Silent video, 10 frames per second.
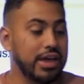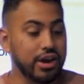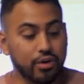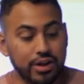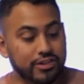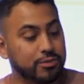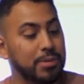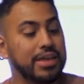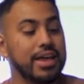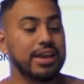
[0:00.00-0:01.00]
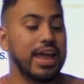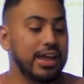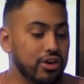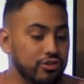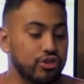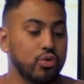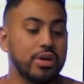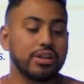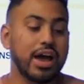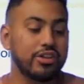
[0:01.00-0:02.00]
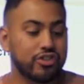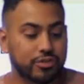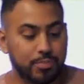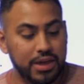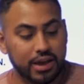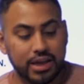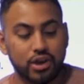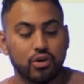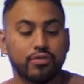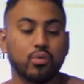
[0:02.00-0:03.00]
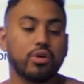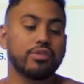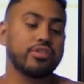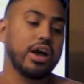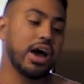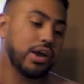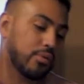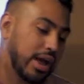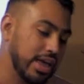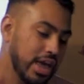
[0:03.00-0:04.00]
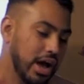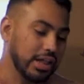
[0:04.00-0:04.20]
Hearing, speaking in anger, doing, not just being a hearer of the word of God, right?